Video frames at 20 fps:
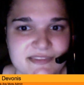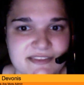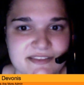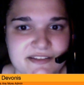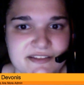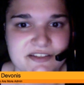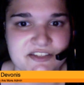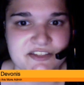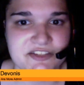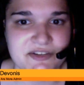
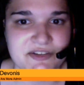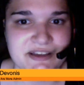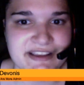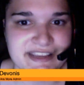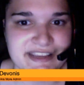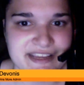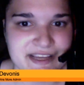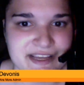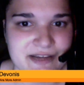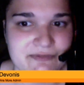So I
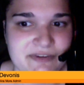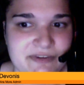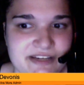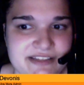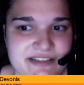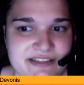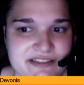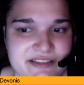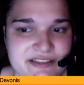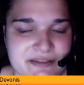can't wait
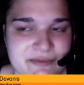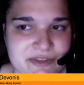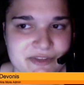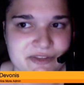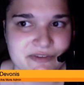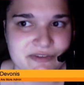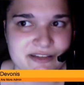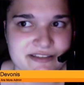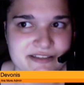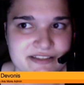to see where
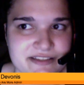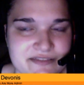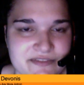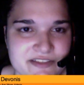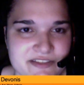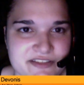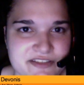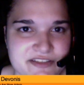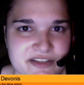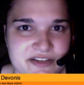the rest of
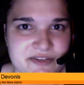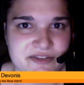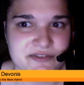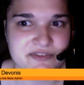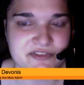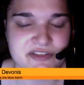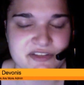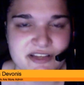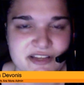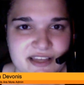this
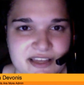goes.